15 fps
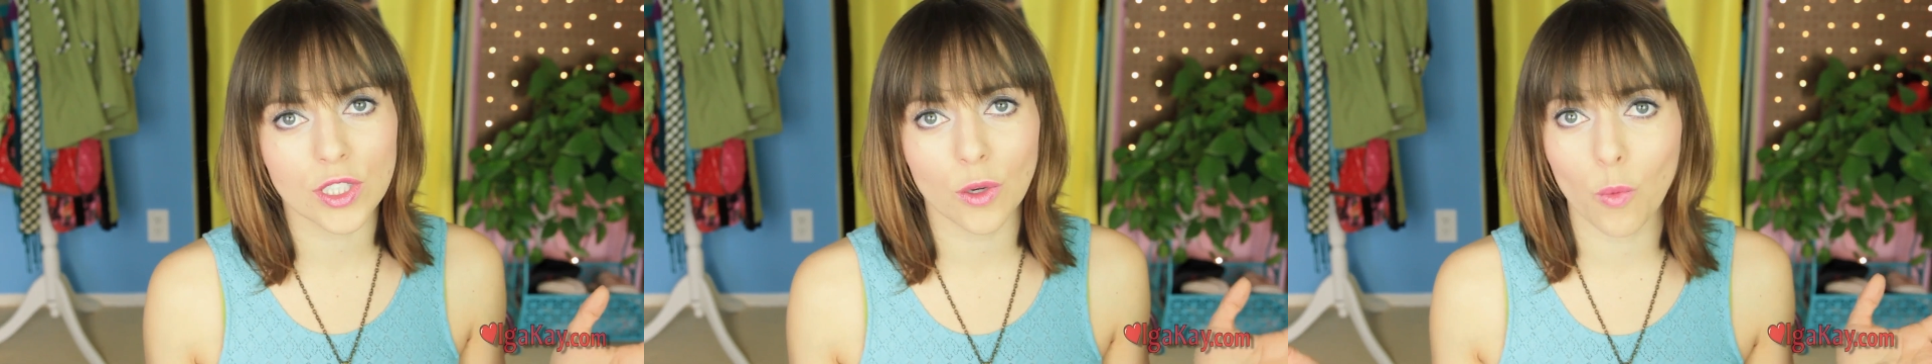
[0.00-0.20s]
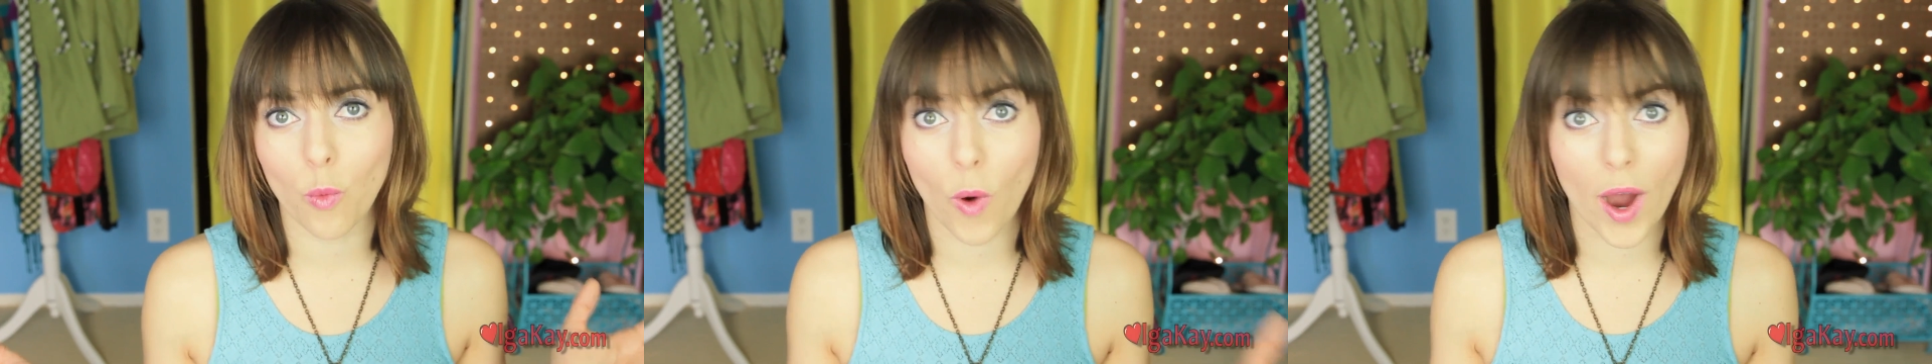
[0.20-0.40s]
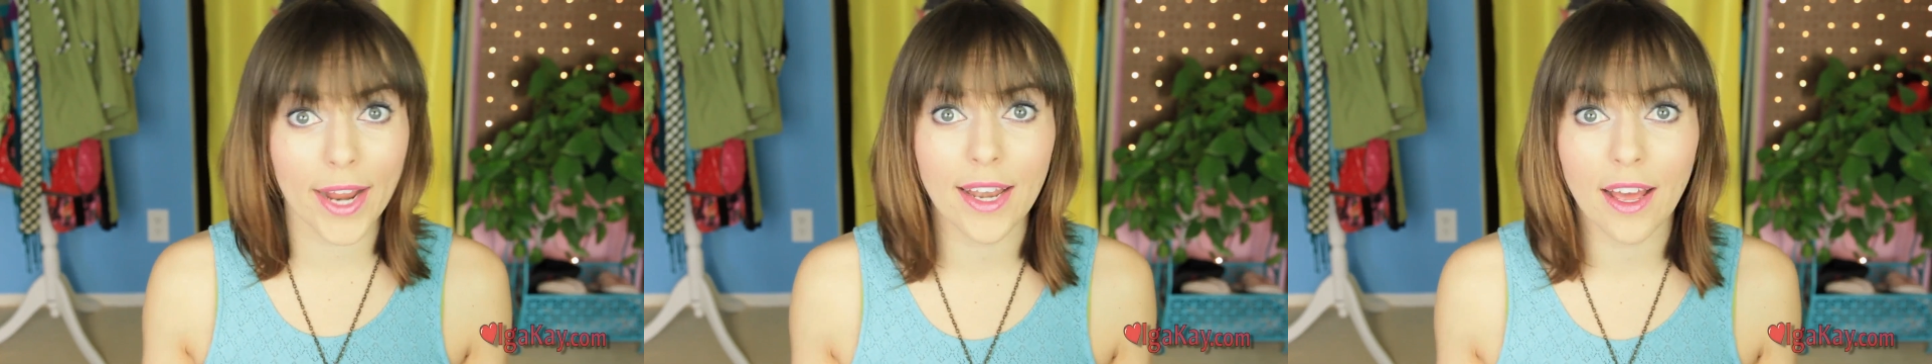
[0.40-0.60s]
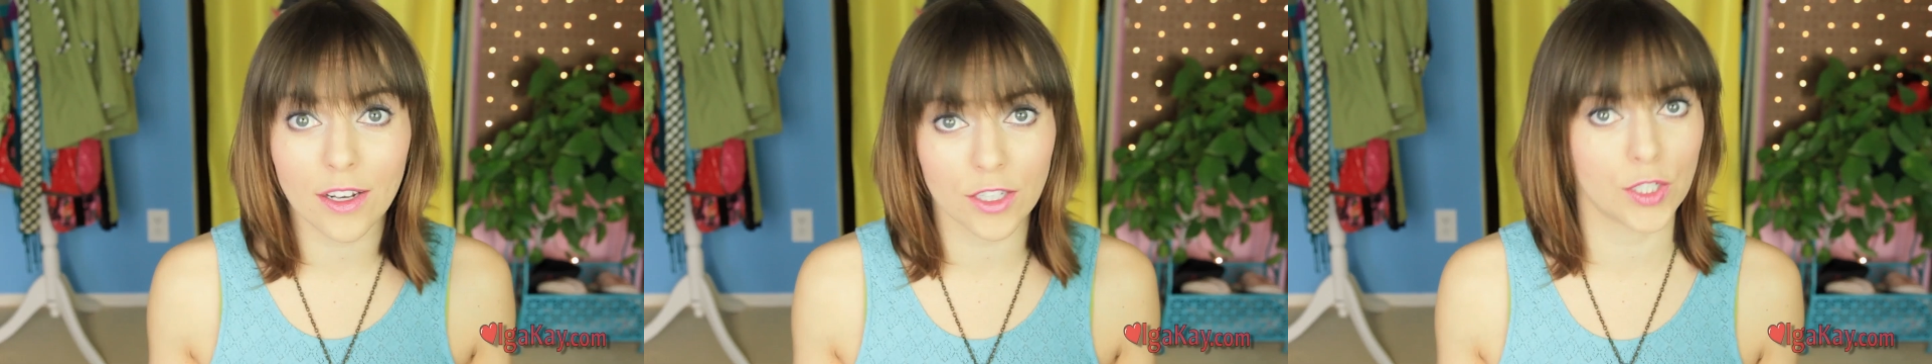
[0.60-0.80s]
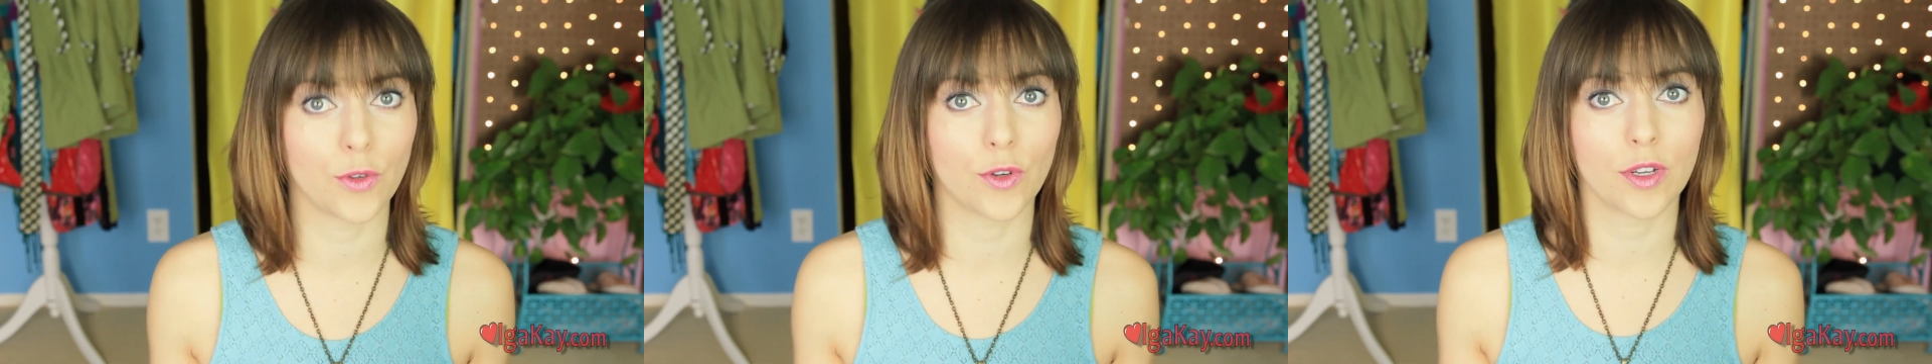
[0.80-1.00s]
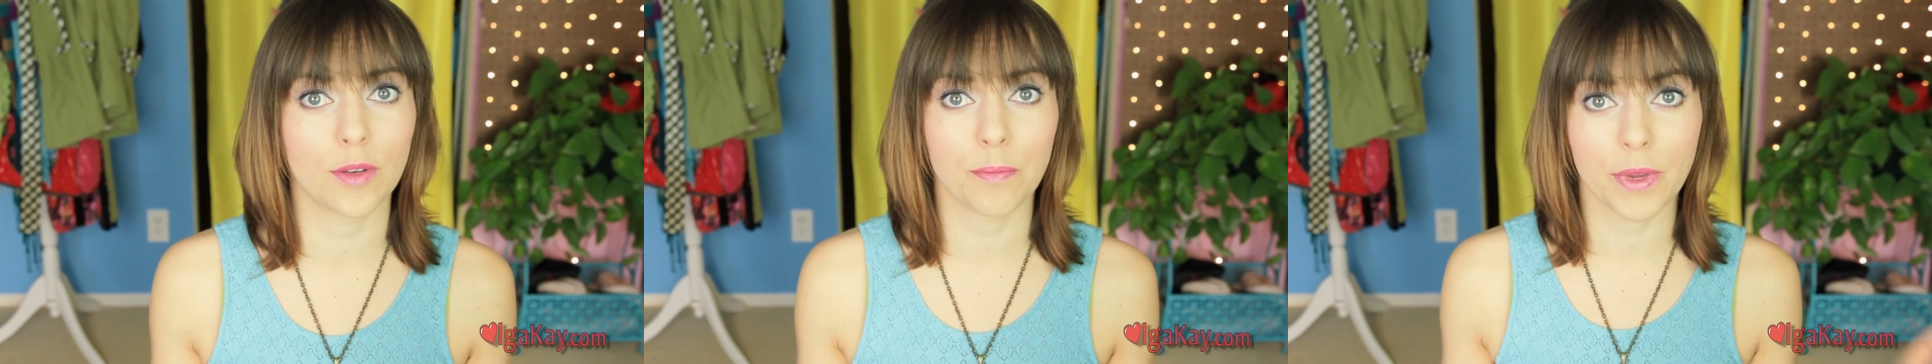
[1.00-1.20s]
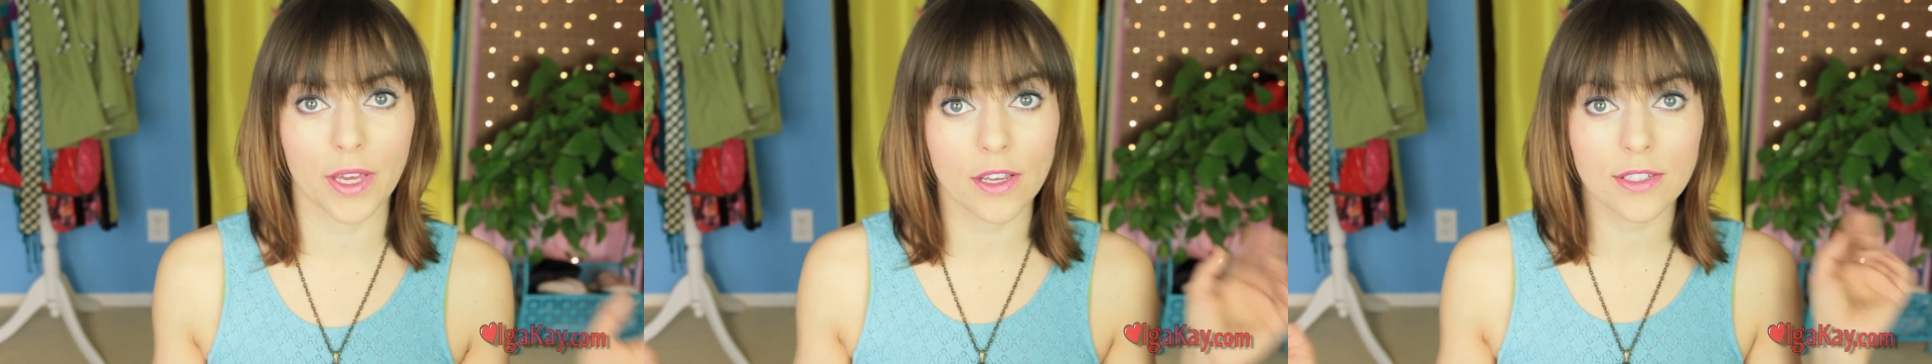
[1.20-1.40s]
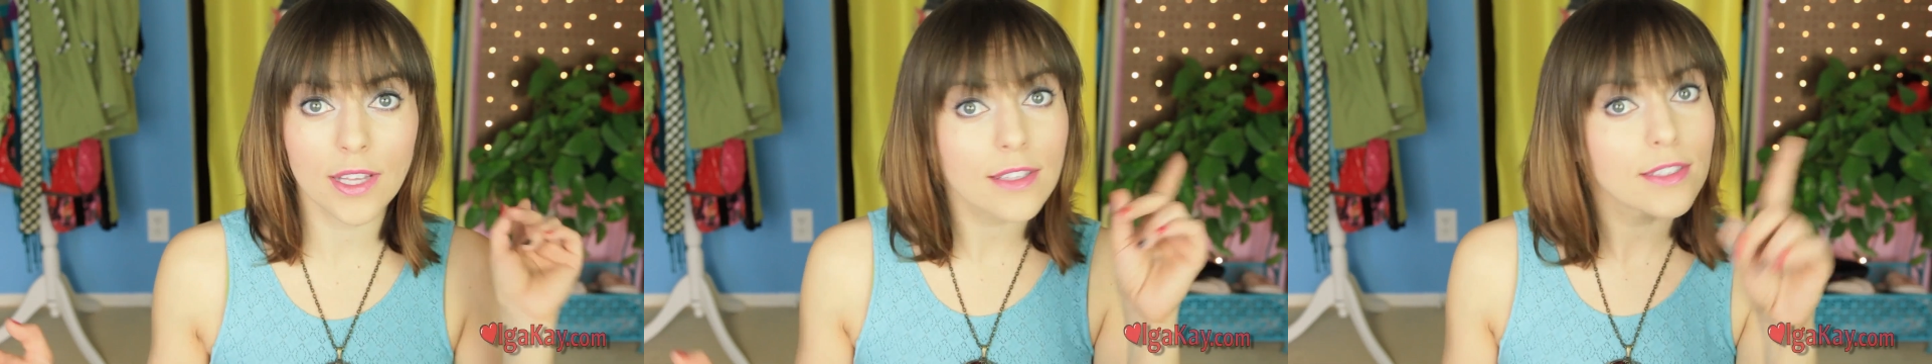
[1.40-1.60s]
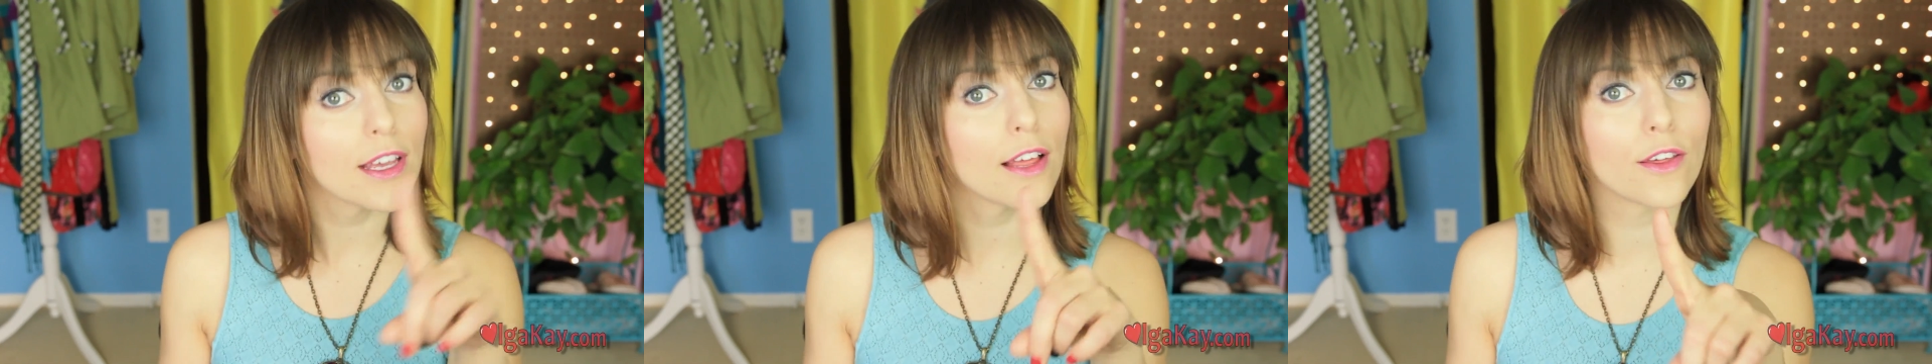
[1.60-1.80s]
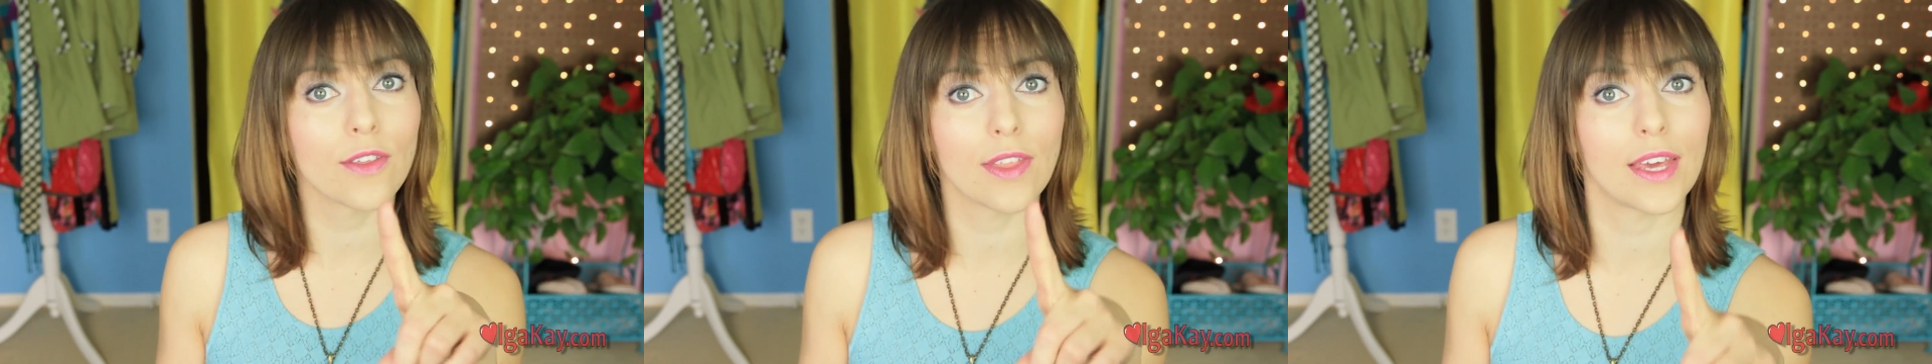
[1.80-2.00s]
so why not do it? Because I'll
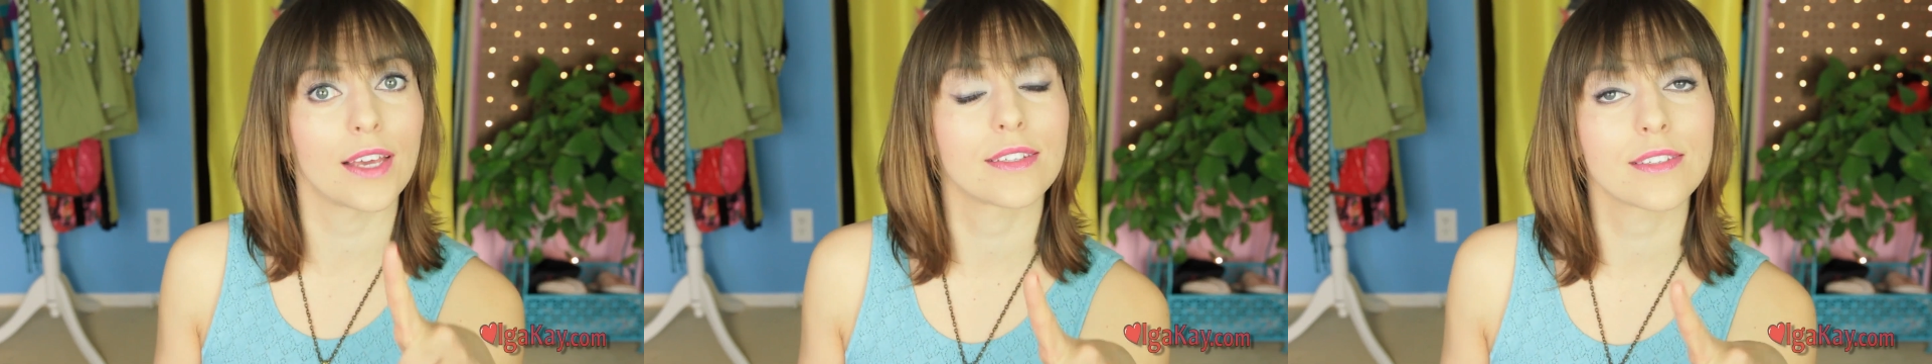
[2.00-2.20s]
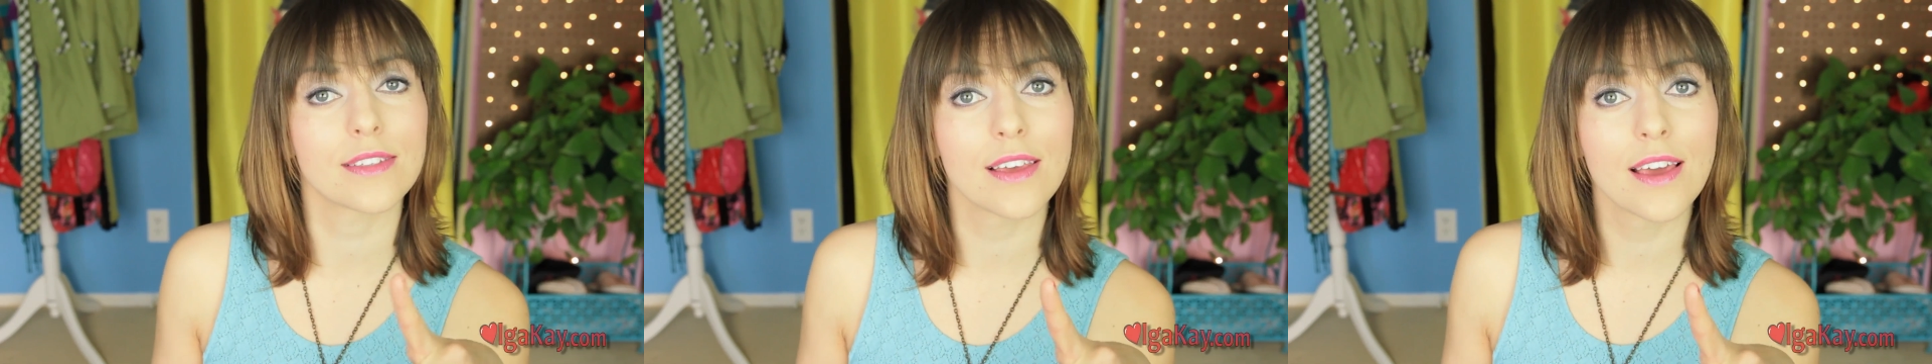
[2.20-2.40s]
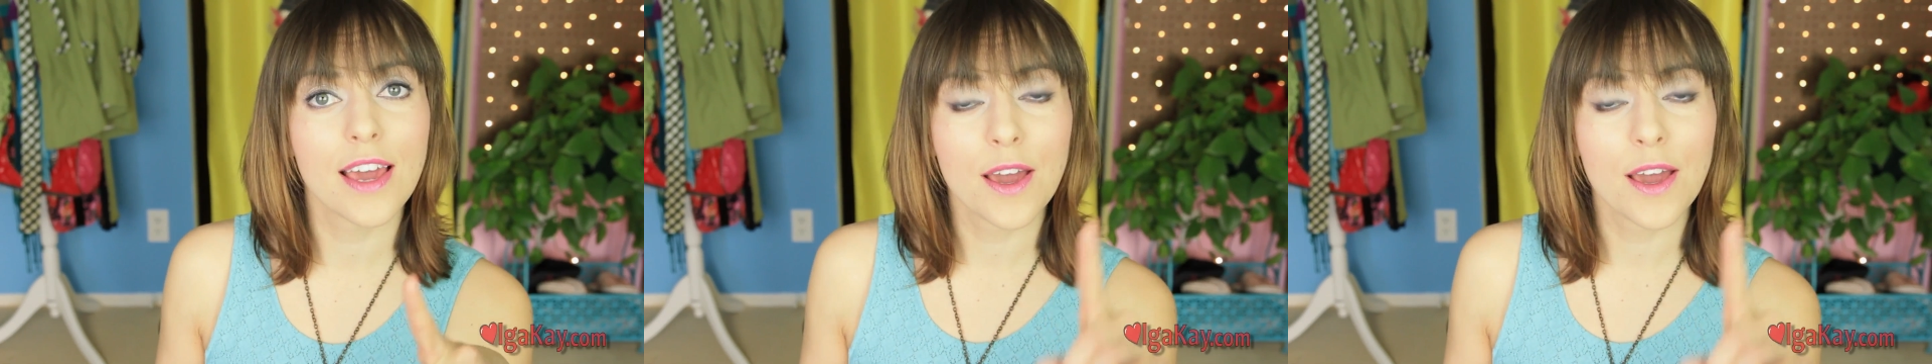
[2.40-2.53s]
tell you this,